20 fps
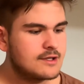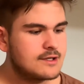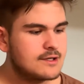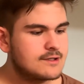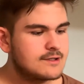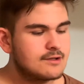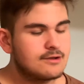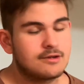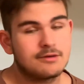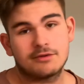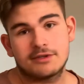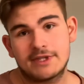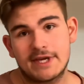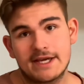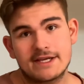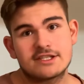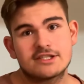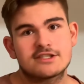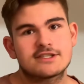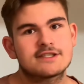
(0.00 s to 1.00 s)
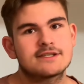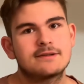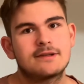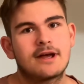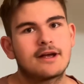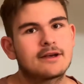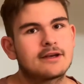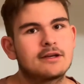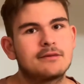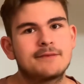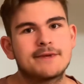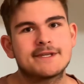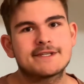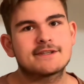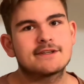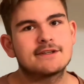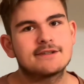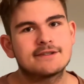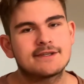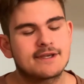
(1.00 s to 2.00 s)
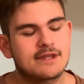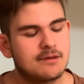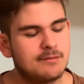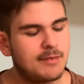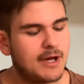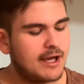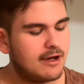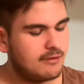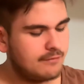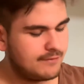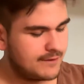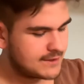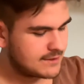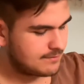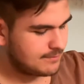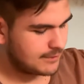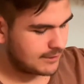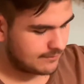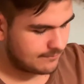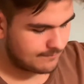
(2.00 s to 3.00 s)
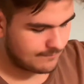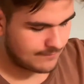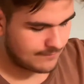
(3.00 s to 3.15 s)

So the protection's not going to be as good as like the BioFits, but